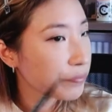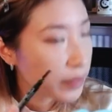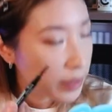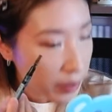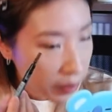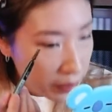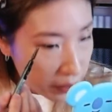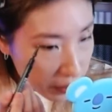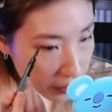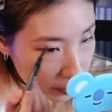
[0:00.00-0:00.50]
A
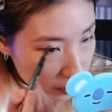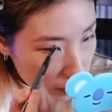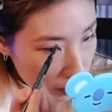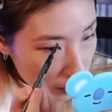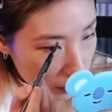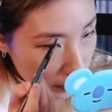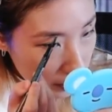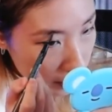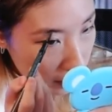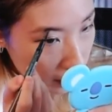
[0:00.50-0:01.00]
little
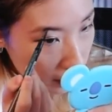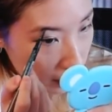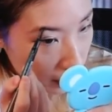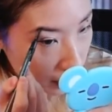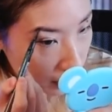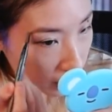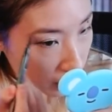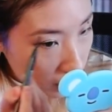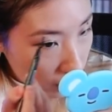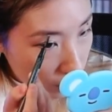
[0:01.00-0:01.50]
bit better. I
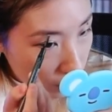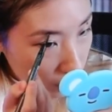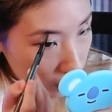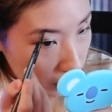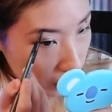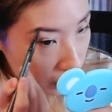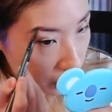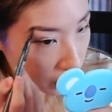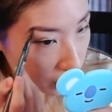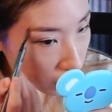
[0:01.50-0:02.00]
need
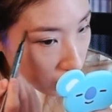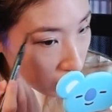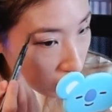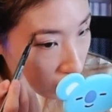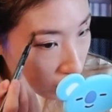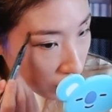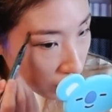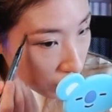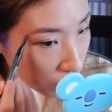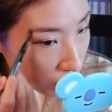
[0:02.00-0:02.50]
to, it's a
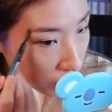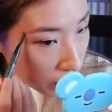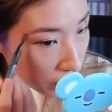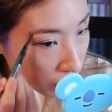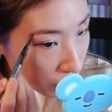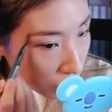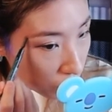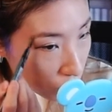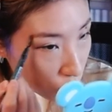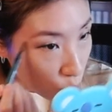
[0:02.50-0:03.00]
little
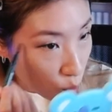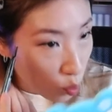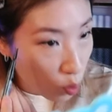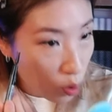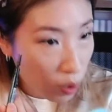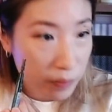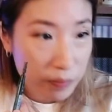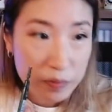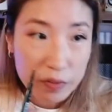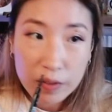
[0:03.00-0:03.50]
bit
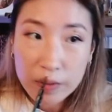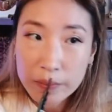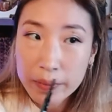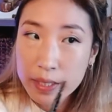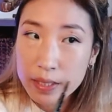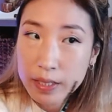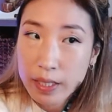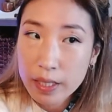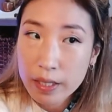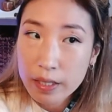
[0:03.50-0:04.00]
warm for
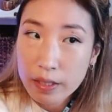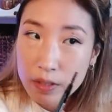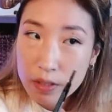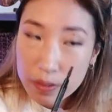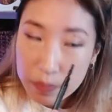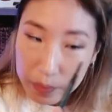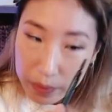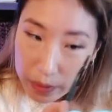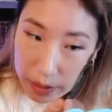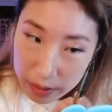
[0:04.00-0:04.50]
my
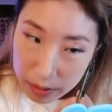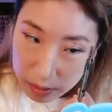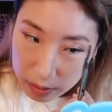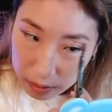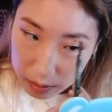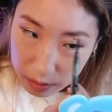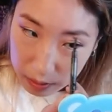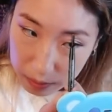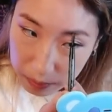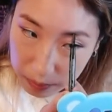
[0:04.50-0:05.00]
taste, but
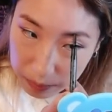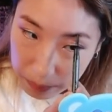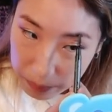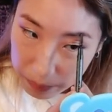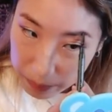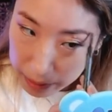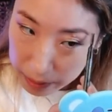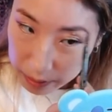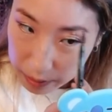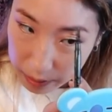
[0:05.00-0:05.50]

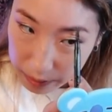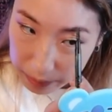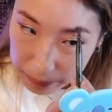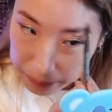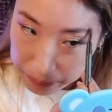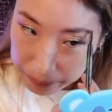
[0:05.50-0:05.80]
better.